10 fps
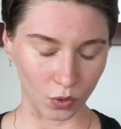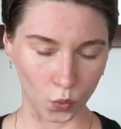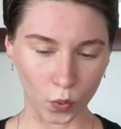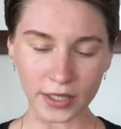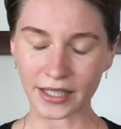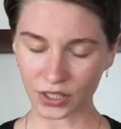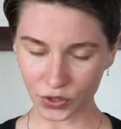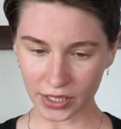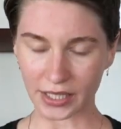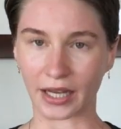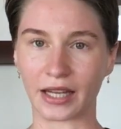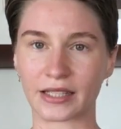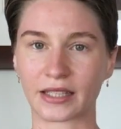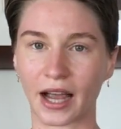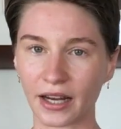What's interesting
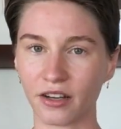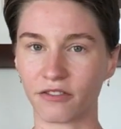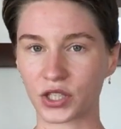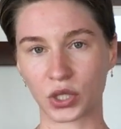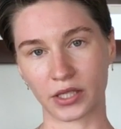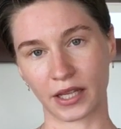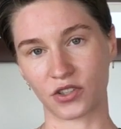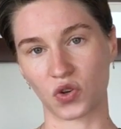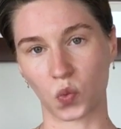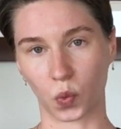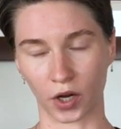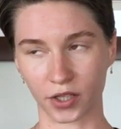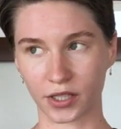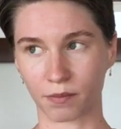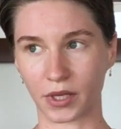is guided visualization
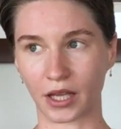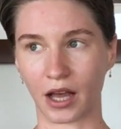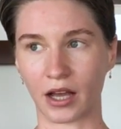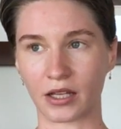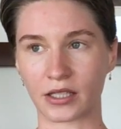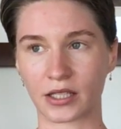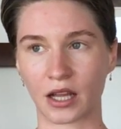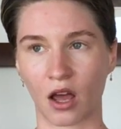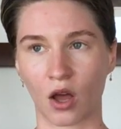works because